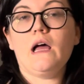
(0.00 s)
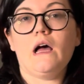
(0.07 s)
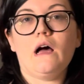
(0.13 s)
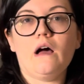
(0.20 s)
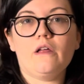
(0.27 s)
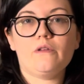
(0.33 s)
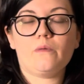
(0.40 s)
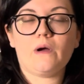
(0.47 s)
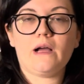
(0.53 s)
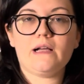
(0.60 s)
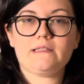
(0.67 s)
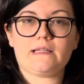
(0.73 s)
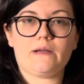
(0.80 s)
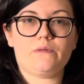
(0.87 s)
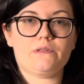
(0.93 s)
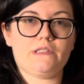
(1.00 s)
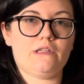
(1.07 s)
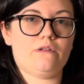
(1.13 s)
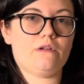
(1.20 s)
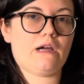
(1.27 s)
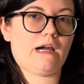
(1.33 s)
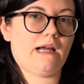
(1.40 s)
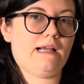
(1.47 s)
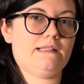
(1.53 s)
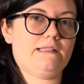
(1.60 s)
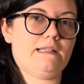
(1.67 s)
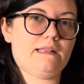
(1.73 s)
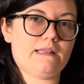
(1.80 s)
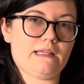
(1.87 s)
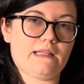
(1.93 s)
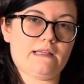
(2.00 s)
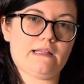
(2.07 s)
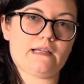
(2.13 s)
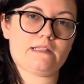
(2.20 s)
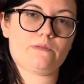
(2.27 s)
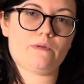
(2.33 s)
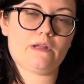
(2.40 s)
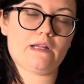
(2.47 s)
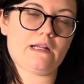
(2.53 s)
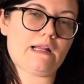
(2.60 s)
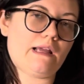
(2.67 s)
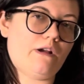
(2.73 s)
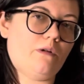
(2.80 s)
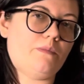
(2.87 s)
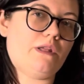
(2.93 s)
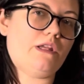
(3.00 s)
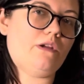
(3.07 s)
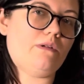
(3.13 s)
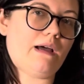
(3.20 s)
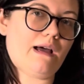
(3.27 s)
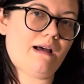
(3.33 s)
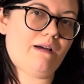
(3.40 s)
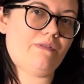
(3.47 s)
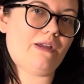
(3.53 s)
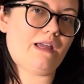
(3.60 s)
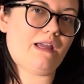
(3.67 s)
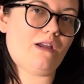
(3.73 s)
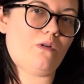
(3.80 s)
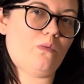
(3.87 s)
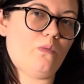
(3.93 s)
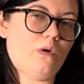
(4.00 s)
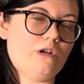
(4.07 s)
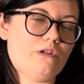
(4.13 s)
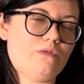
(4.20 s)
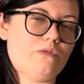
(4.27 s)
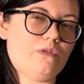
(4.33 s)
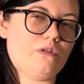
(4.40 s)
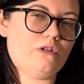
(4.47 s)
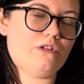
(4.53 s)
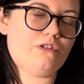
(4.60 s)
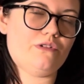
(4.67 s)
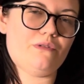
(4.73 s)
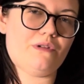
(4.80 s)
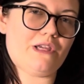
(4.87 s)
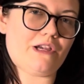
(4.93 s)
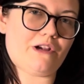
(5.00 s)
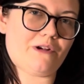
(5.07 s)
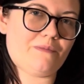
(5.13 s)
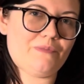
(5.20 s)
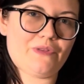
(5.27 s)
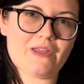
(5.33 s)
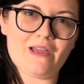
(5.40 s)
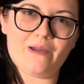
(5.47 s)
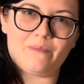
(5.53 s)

Otherwise, I will see you guys in the next one, and I hope that you have a wonderful new year.